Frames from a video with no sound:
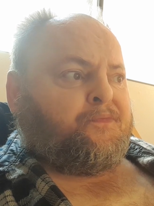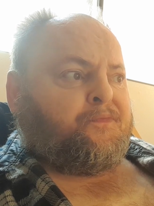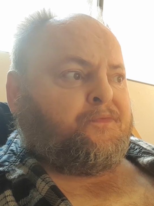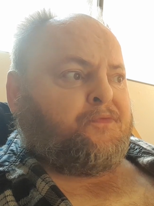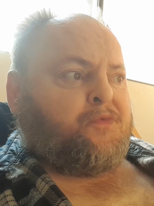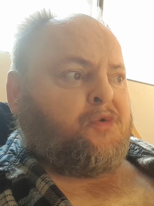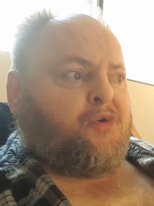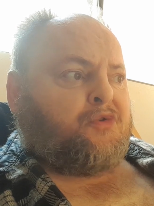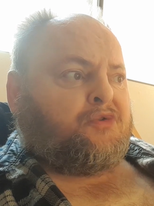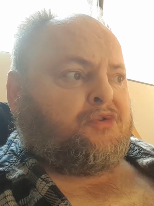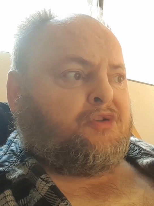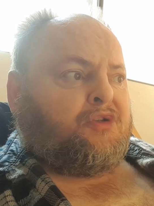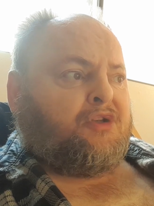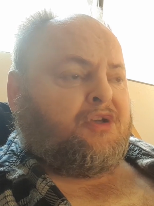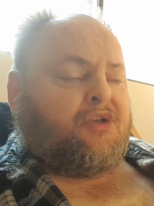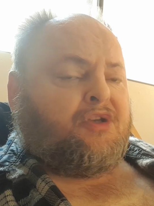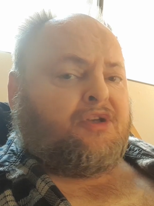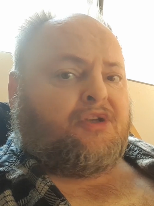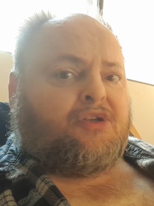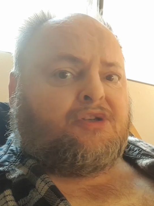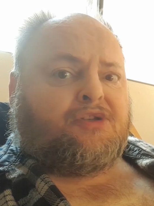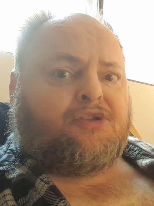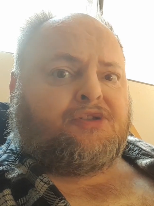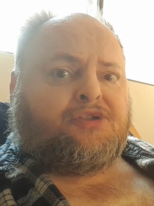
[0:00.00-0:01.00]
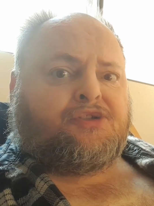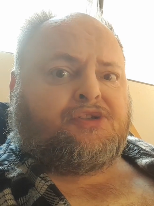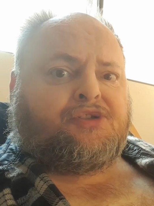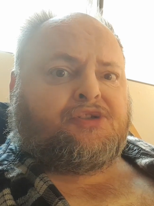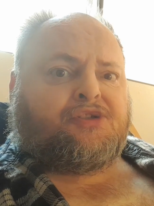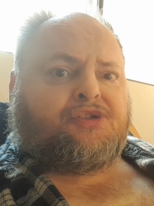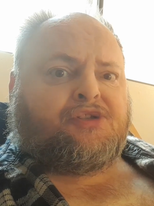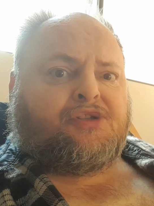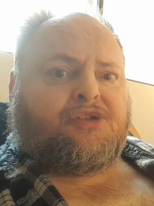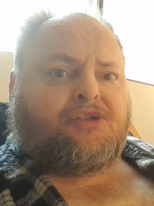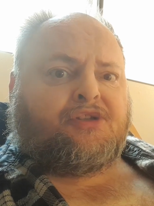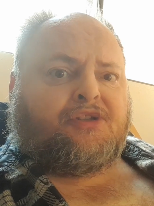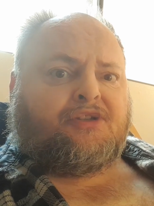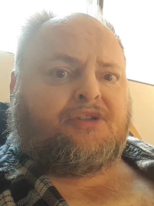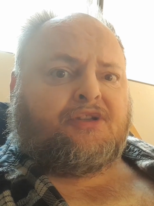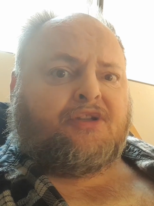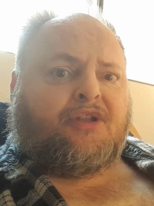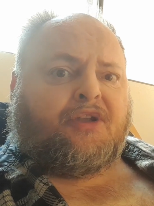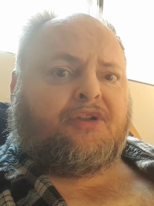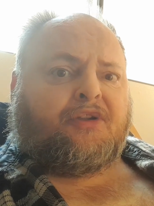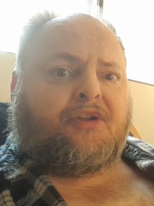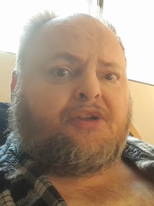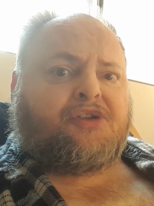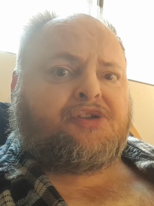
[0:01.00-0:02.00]
what is
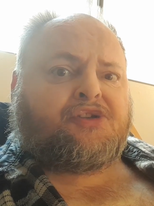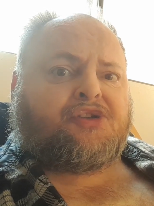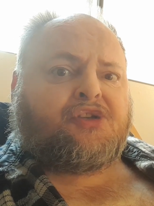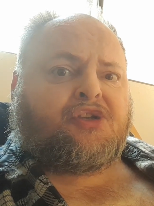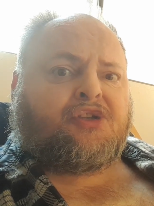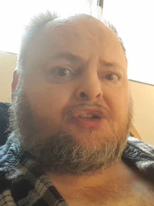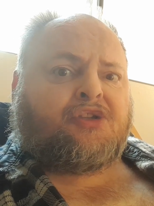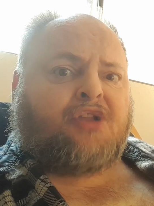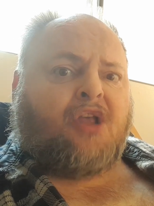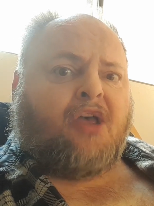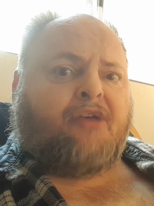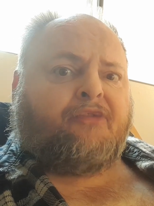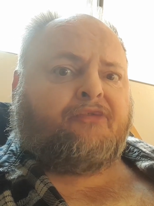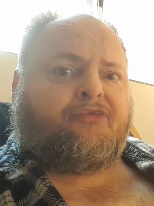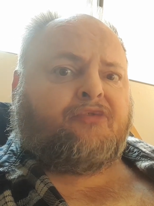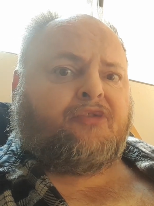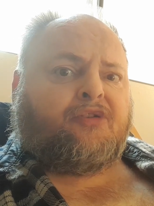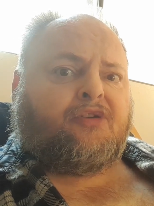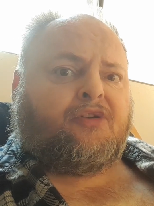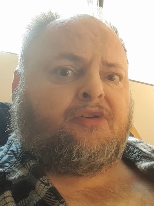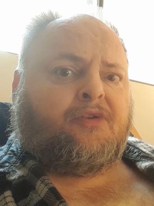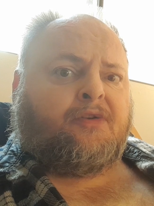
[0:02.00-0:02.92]
the reason of